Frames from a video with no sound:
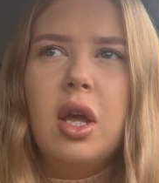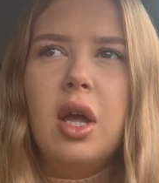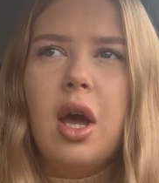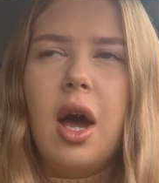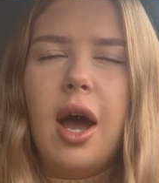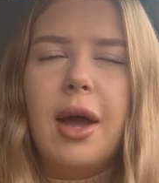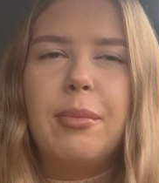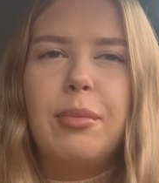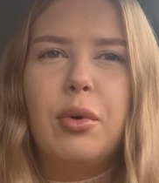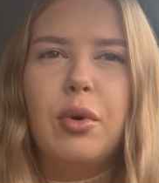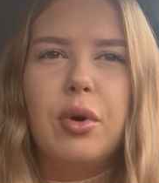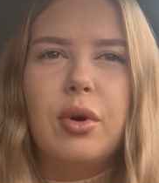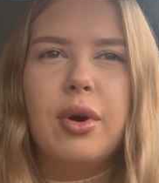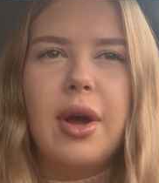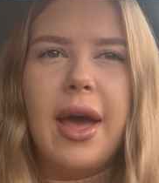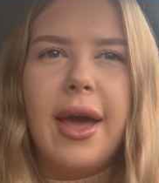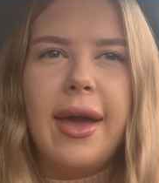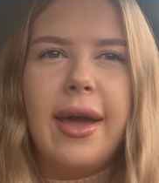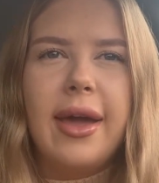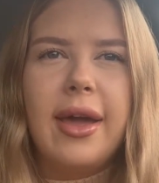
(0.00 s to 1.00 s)
i bought
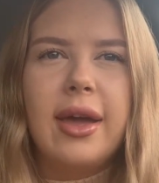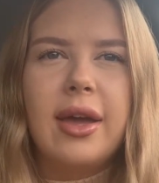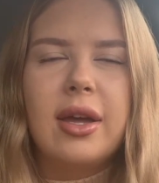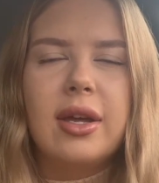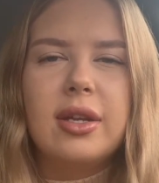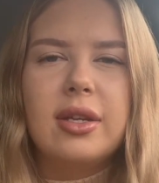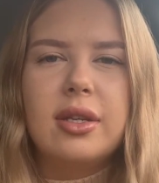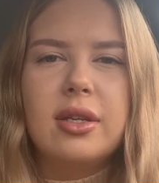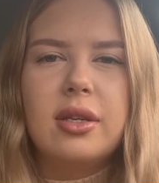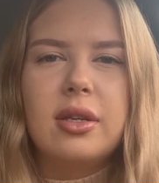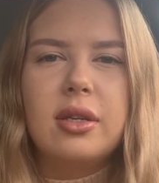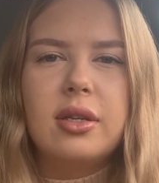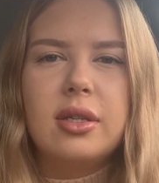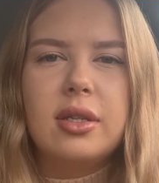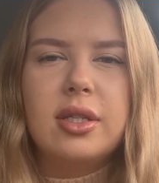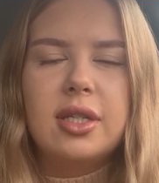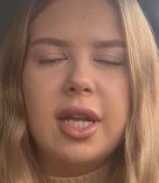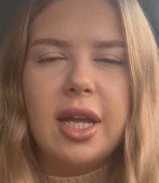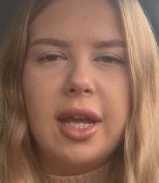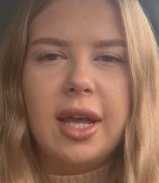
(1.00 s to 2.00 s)
a
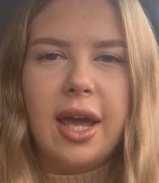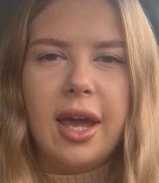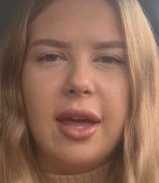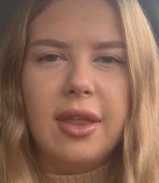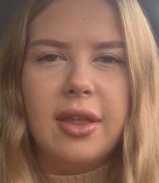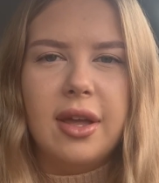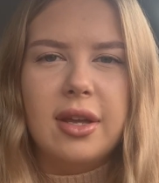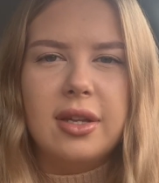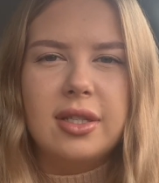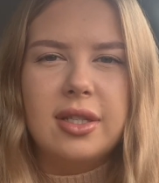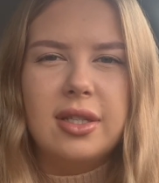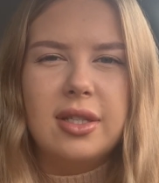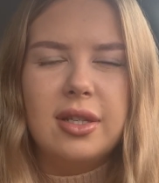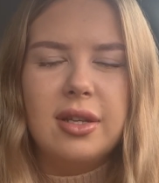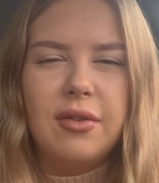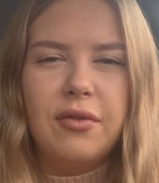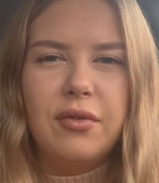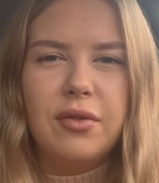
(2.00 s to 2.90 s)
ticket that's